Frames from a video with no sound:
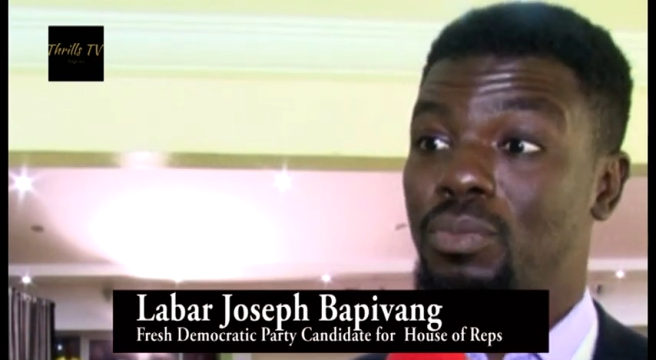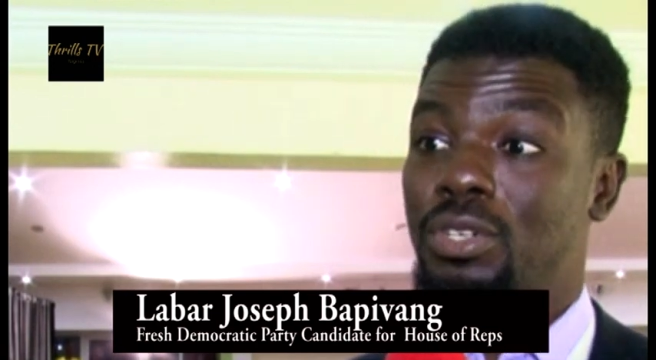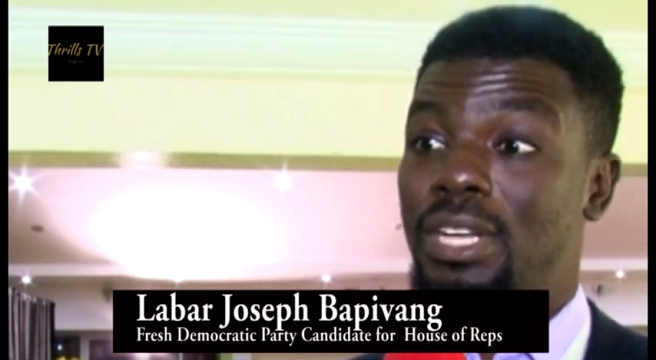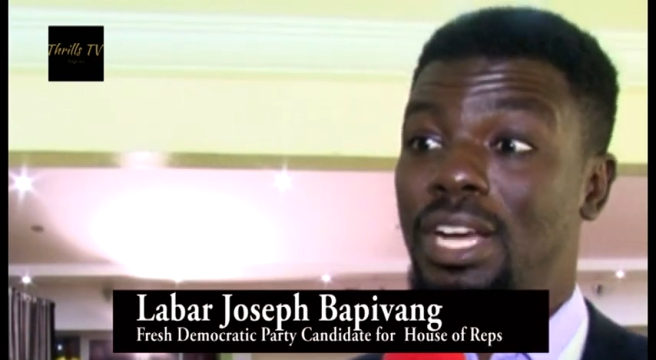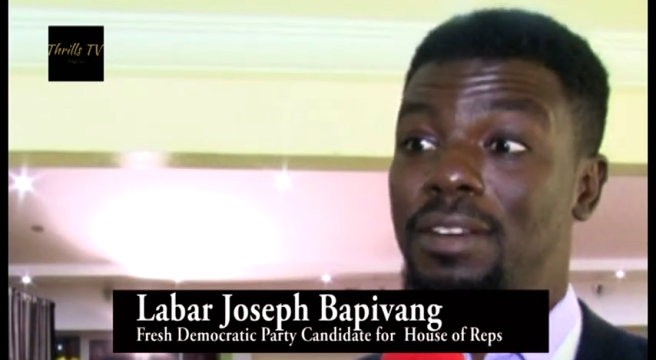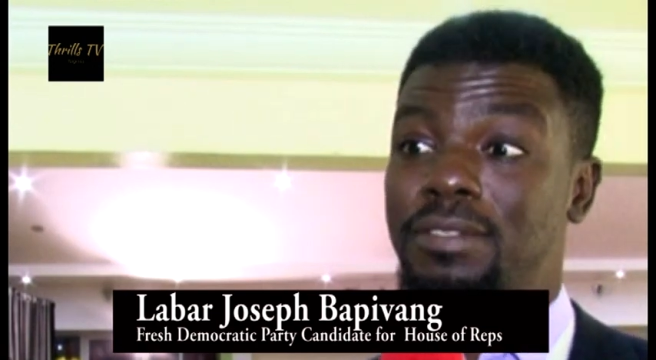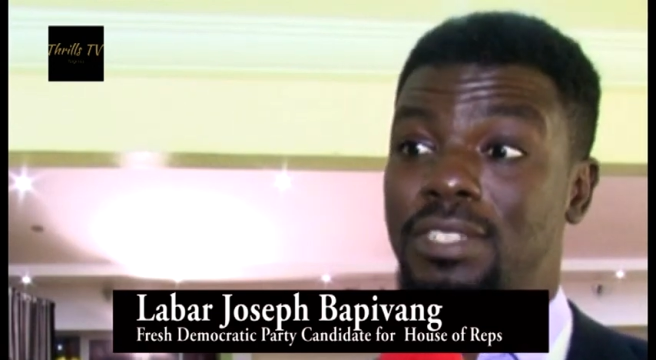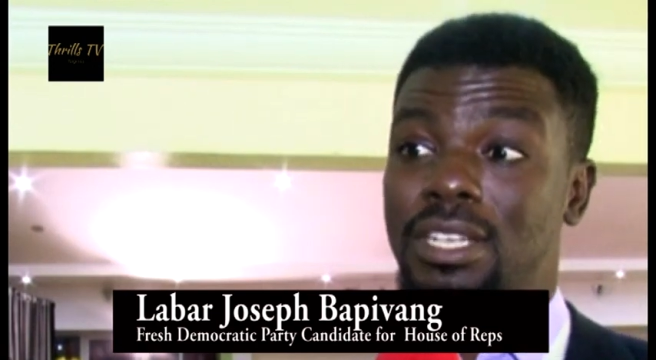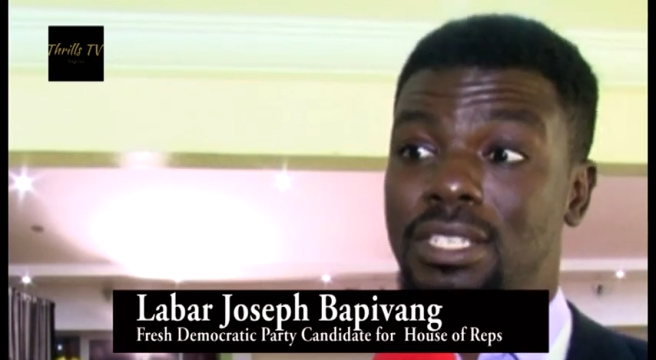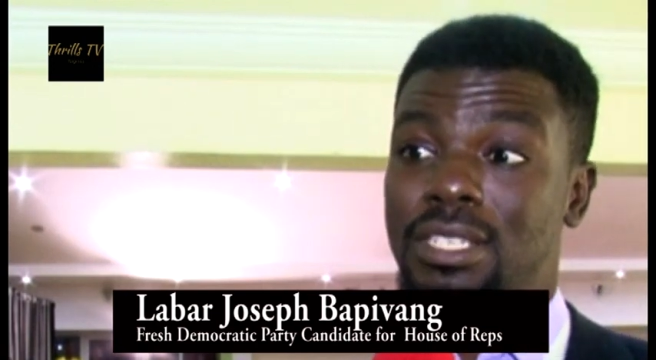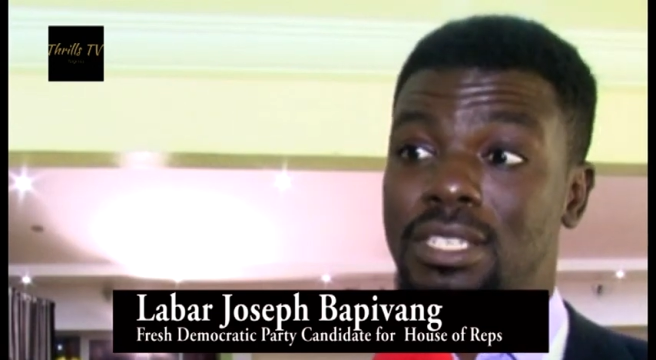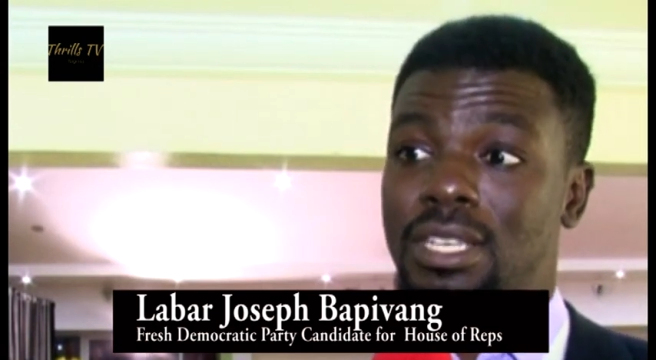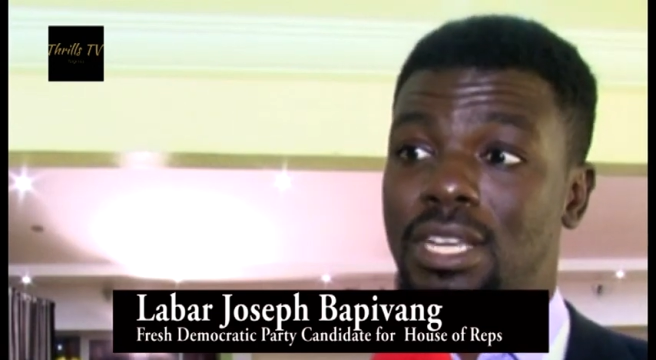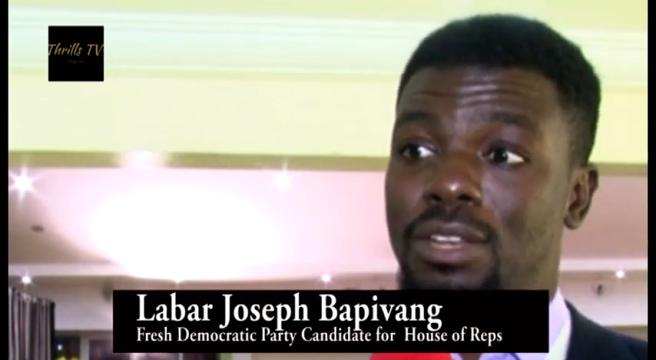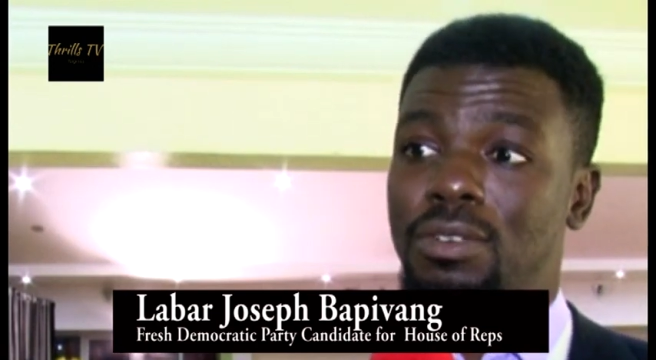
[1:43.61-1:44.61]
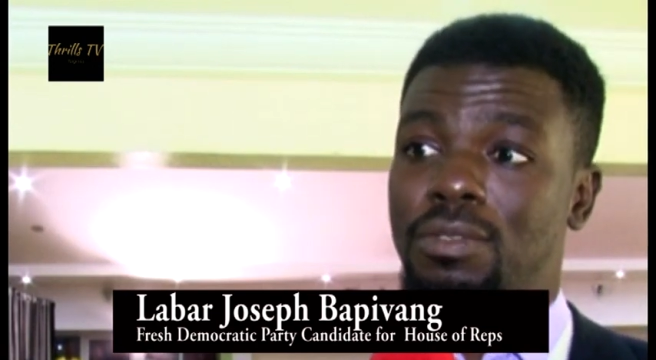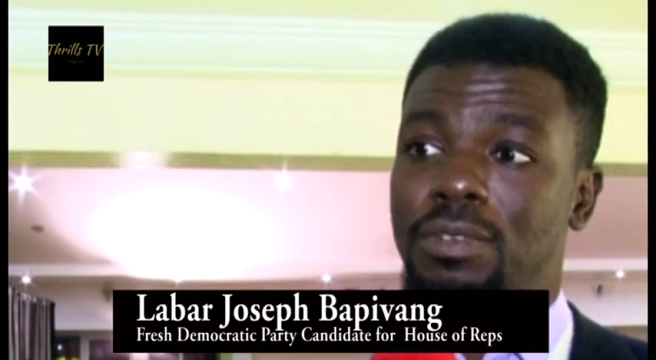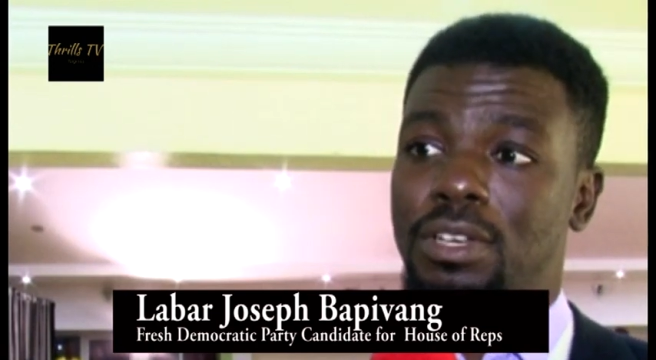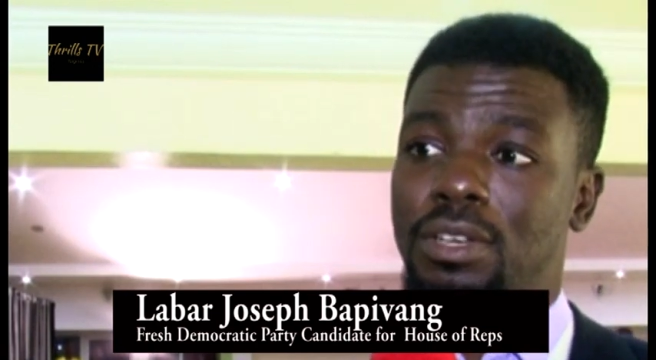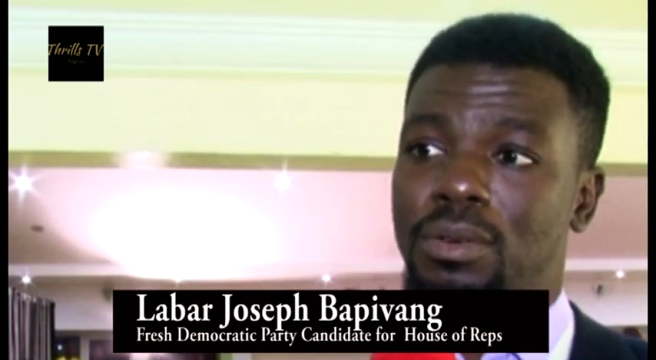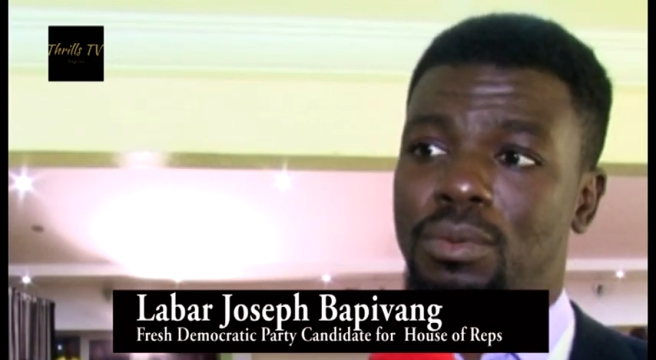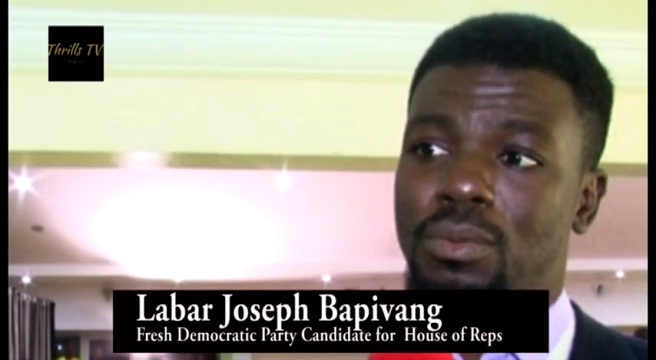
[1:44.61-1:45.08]
But after this kind of
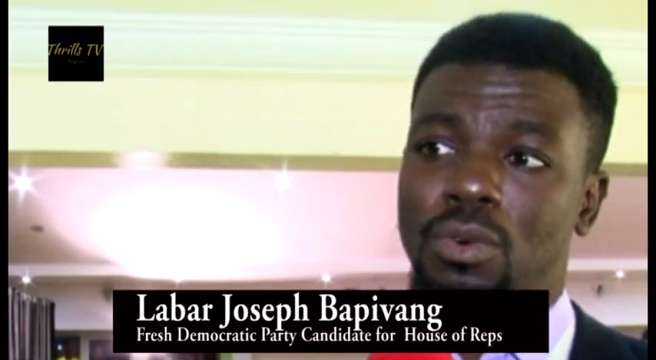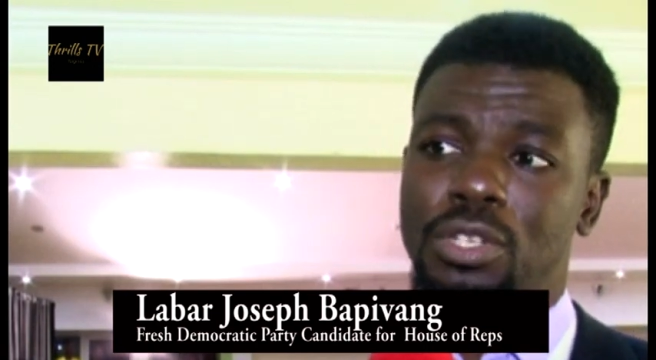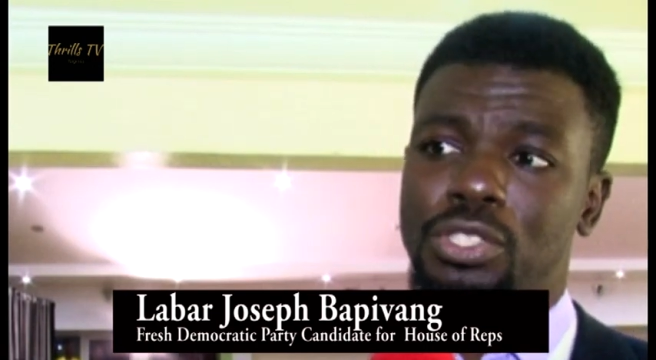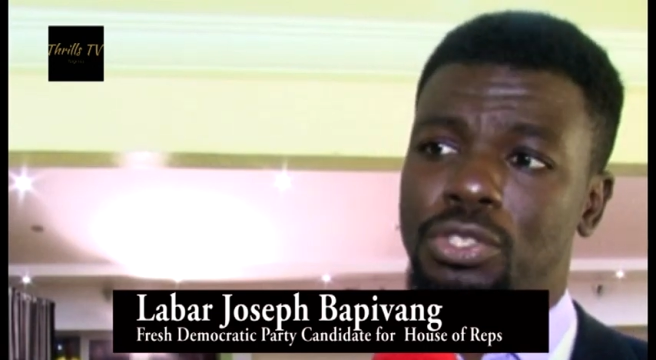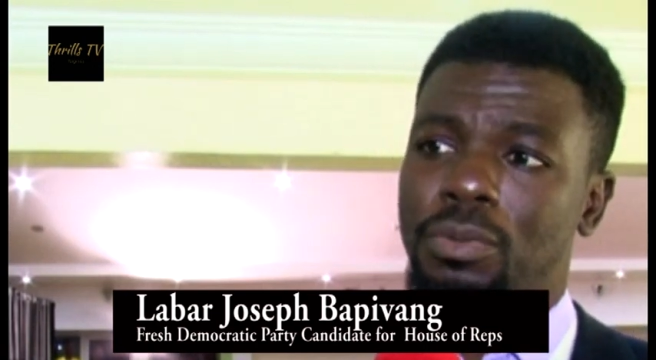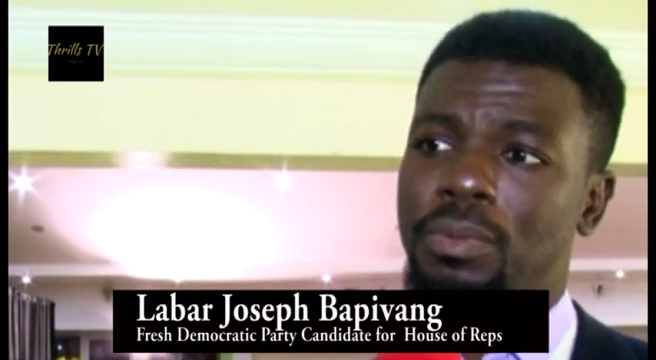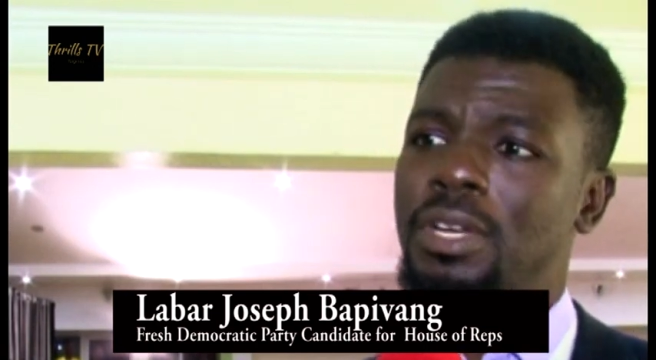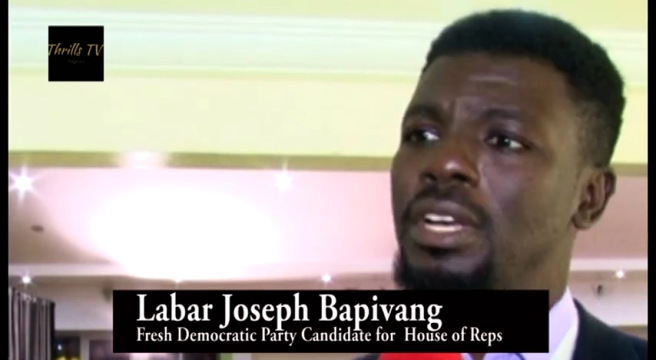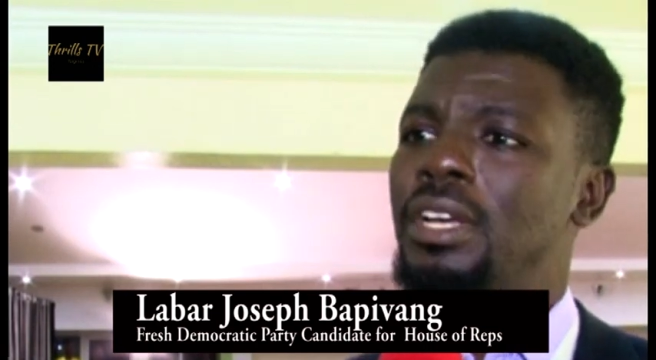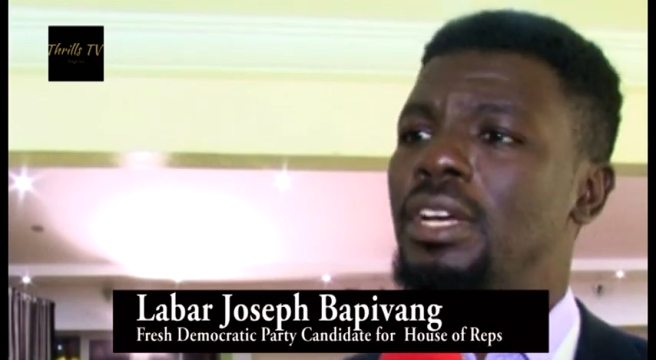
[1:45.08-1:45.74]
uh, workshop,